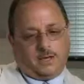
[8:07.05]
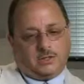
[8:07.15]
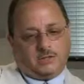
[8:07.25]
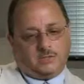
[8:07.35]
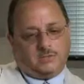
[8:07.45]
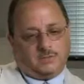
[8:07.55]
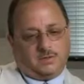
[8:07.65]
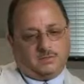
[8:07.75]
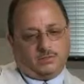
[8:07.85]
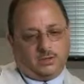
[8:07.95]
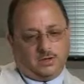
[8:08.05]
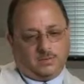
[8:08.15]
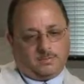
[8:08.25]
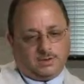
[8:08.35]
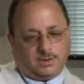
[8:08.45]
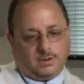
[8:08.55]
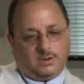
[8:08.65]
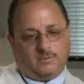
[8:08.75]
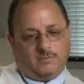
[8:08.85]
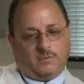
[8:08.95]
Patients have been pretty
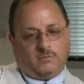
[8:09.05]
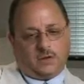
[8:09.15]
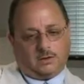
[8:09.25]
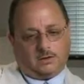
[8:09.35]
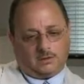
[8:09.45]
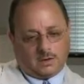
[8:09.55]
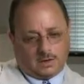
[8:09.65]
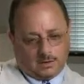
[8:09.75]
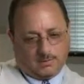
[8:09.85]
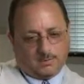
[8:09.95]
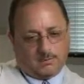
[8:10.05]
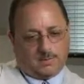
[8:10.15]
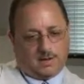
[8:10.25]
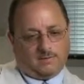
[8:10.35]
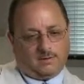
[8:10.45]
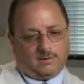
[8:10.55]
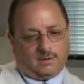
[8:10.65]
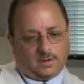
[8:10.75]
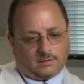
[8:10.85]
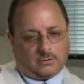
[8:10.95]
appreciative of what having an
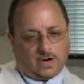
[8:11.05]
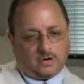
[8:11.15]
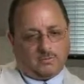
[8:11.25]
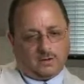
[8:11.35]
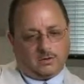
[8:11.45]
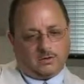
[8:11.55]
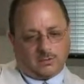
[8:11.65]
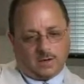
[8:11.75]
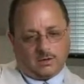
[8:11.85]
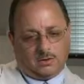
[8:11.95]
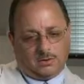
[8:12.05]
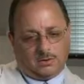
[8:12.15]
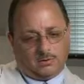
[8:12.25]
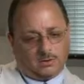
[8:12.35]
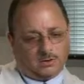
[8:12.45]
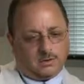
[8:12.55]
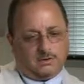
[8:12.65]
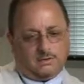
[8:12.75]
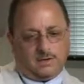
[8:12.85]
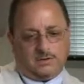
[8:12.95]
electronic medical record, and
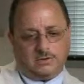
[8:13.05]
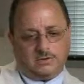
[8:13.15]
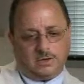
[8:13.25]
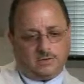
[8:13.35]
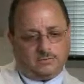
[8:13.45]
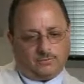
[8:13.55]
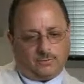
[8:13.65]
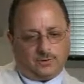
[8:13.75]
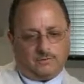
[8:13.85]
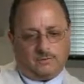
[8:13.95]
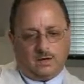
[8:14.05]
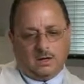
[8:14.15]
particularly SAGE, has done for us.